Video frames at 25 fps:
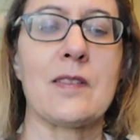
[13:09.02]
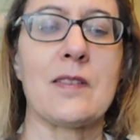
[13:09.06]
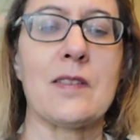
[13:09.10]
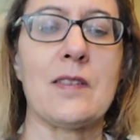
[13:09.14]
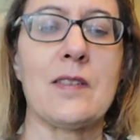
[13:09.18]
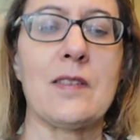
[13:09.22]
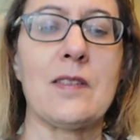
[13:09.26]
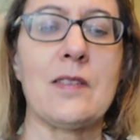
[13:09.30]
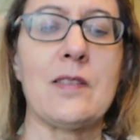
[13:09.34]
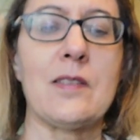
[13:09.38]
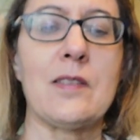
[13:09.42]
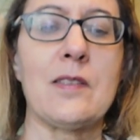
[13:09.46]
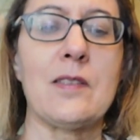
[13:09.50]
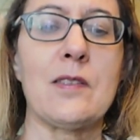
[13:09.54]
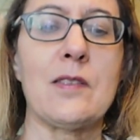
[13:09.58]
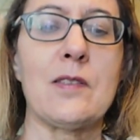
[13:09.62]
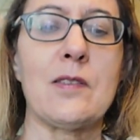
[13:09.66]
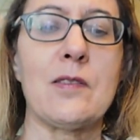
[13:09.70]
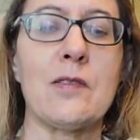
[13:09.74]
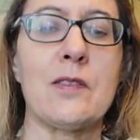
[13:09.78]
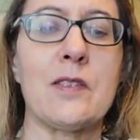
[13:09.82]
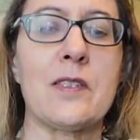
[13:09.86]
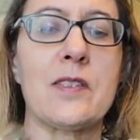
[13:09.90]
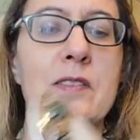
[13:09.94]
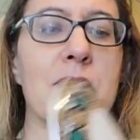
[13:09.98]
uh,
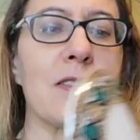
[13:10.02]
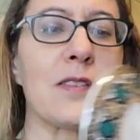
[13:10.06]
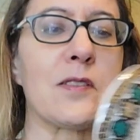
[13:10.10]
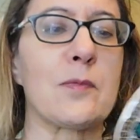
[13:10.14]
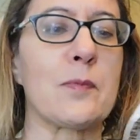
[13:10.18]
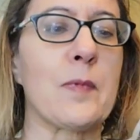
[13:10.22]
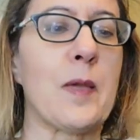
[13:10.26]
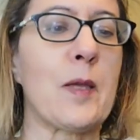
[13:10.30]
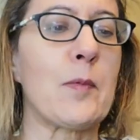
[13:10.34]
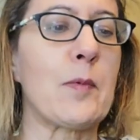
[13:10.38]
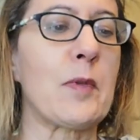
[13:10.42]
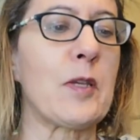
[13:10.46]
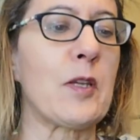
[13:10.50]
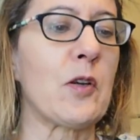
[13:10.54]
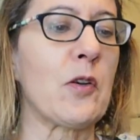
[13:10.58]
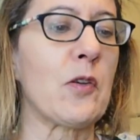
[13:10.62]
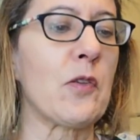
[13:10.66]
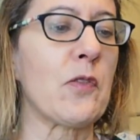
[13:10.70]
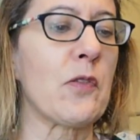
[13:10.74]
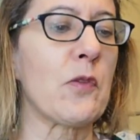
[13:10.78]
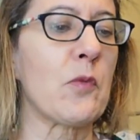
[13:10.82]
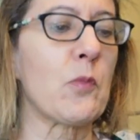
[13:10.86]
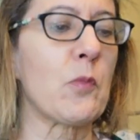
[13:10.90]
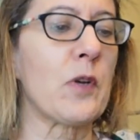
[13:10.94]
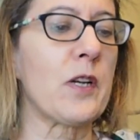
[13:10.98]
what is this, maybe
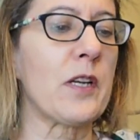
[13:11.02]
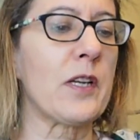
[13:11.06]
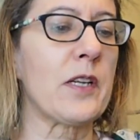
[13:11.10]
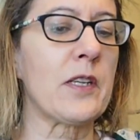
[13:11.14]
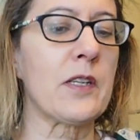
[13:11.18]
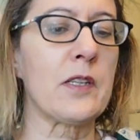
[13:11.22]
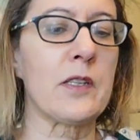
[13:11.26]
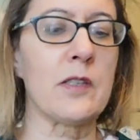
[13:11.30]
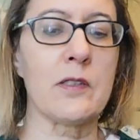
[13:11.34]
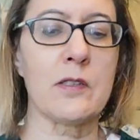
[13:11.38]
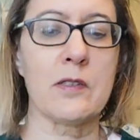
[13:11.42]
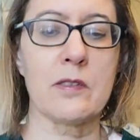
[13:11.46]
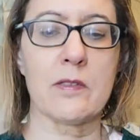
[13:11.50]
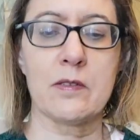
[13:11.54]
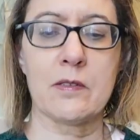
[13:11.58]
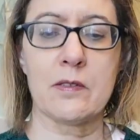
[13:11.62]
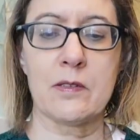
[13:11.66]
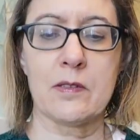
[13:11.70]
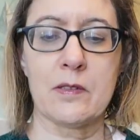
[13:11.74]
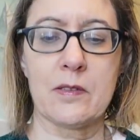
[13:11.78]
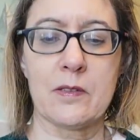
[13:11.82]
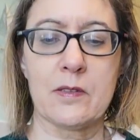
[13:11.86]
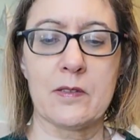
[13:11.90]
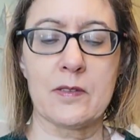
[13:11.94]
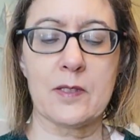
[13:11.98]
earthenware,
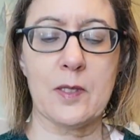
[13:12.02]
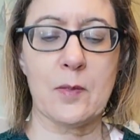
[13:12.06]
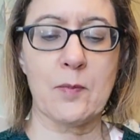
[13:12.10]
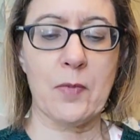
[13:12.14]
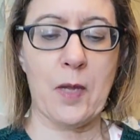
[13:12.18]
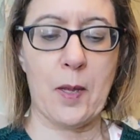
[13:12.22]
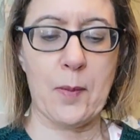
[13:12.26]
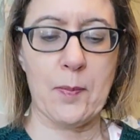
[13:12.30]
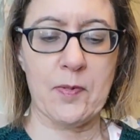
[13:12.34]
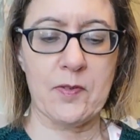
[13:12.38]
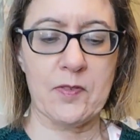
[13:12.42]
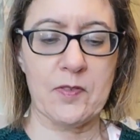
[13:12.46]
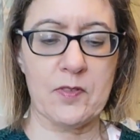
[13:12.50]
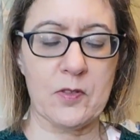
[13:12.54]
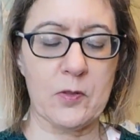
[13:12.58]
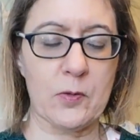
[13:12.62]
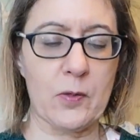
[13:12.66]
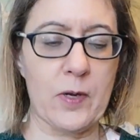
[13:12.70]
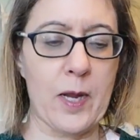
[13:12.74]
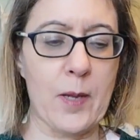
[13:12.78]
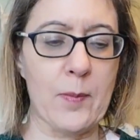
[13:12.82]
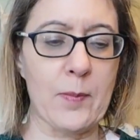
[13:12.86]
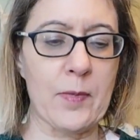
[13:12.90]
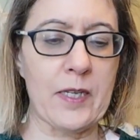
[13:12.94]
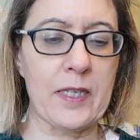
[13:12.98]
some type of
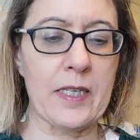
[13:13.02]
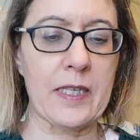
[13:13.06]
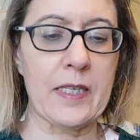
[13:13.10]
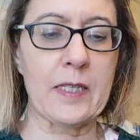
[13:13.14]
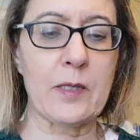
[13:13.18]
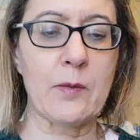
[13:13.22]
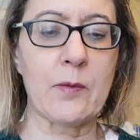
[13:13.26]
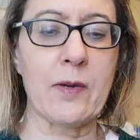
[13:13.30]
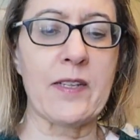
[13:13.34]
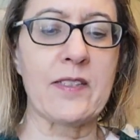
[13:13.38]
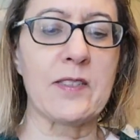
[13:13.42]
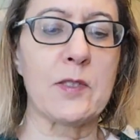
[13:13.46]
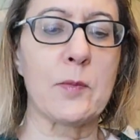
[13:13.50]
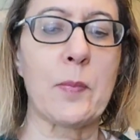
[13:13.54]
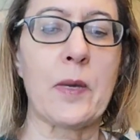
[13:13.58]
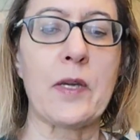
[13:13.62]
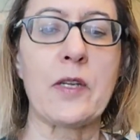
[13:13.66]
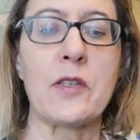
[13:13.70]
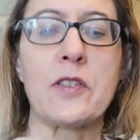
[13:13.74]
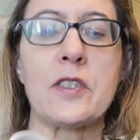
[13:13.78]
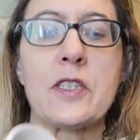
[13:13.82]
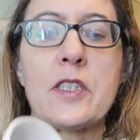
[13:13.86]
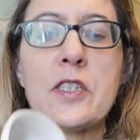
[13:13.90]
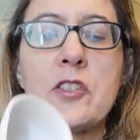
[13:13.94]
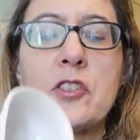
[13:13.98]
ceramic. Anyway, it's a
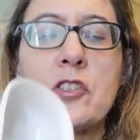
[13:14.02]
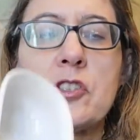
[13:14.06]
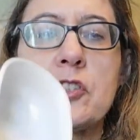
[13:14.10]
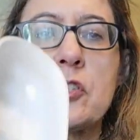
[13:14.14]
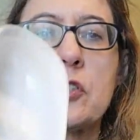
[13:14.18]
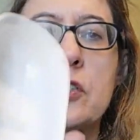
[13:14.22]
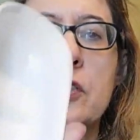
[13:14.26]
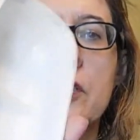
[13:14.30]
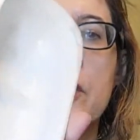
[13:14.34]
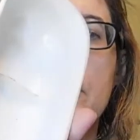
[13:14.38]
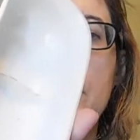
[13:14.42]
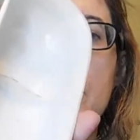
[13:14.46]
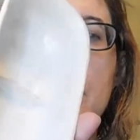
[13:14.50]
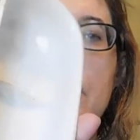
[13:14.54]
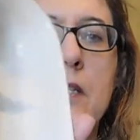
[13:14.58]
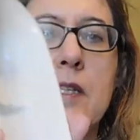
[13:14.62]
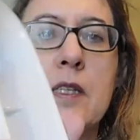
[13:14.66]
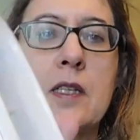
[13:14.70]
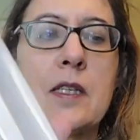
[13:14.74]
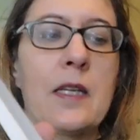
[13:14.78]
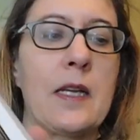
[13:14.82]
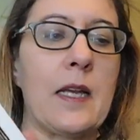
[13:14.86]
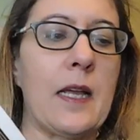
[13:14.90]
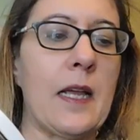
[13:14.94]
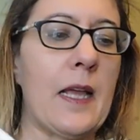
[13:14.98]
butter dish,
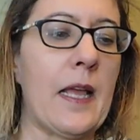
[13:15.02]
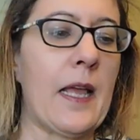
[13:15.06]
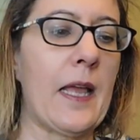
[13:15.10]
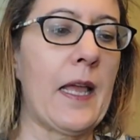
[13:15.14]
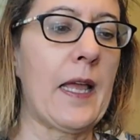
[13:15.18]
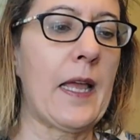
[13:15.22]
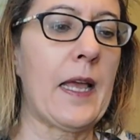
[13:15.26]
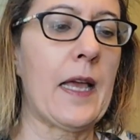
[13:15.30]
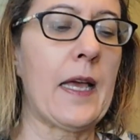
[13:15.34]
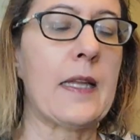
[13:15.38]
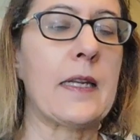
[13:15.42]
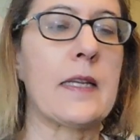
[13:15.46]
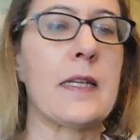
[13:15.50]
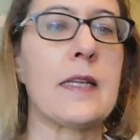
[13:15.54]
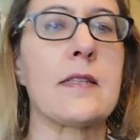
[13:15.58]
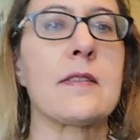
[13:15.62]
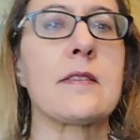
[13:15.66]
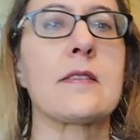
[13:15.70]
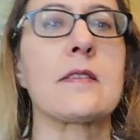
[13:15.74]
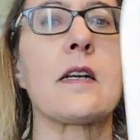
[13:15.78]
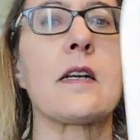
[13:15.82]
and it's